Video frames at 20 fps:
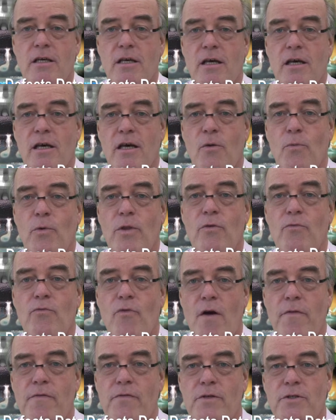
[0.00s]
with a
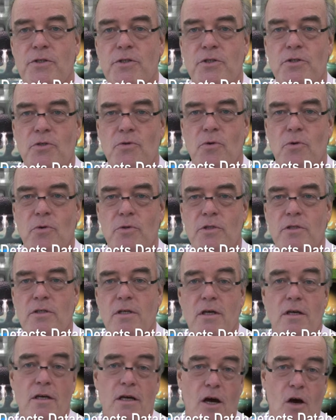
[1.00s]
reference source,
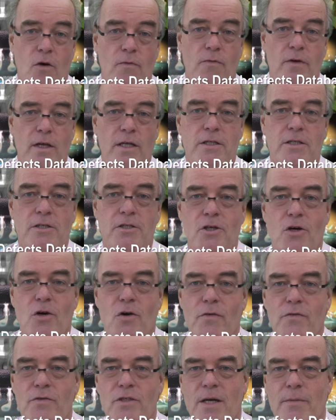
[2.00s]
hopefully to
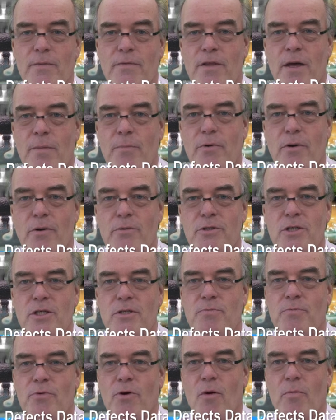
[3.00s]
solve some of their process
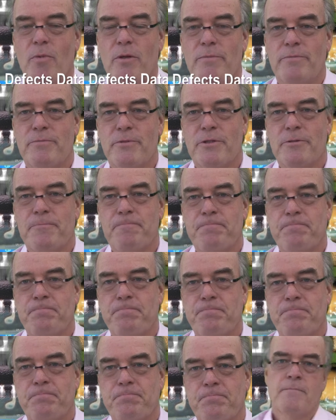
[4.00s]
problems.
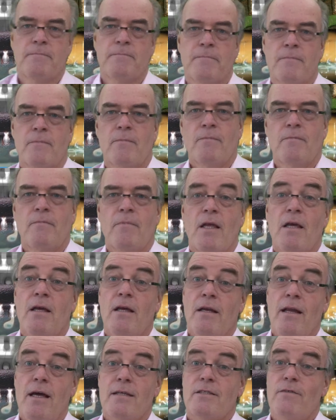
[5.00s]

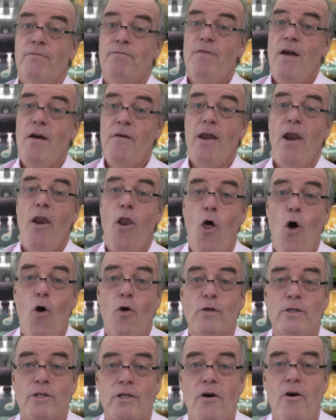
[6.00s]
Now, it's a very
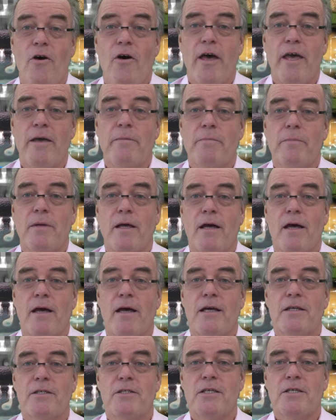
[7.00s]
long time
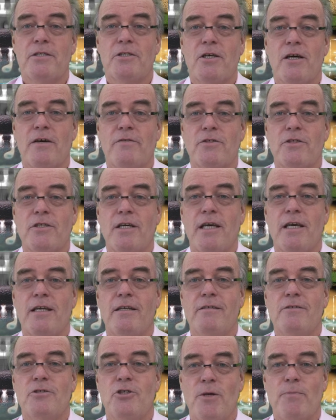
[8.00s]
since I've
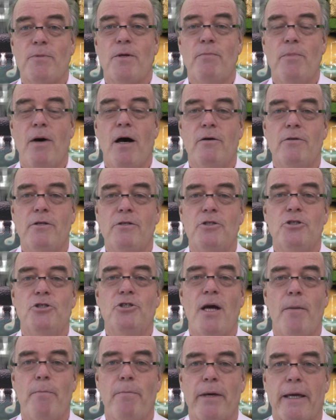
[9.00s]
seen chip components
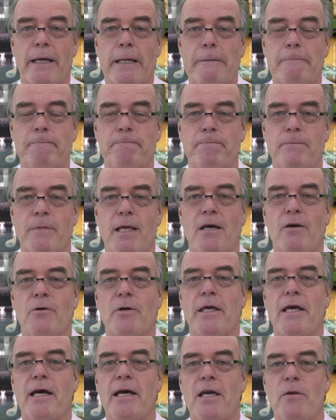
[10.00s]
jumping. Now
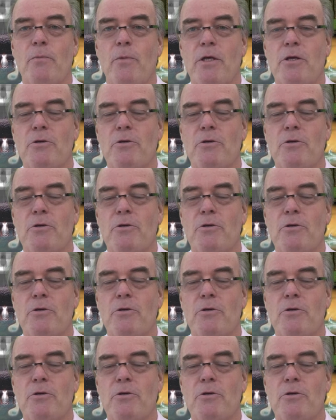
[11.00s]
again, we